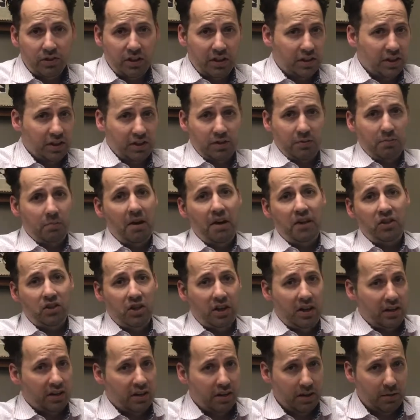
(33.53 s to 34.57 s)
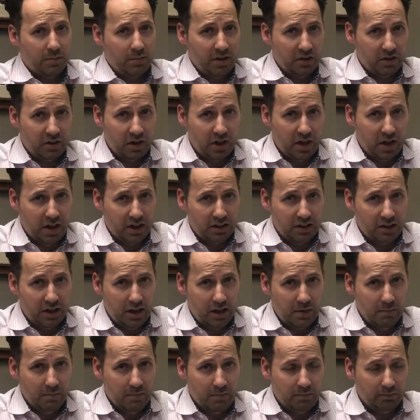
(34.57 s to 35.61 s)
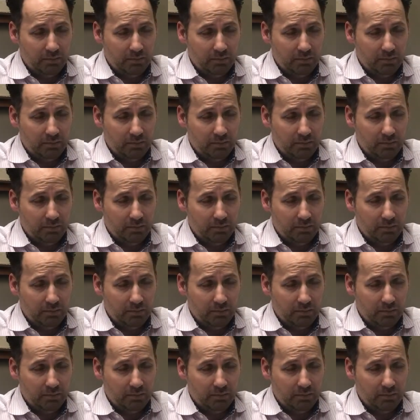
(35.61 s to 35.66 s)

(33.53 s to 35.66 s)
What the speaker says: that doesn't mention anything about the hot tub,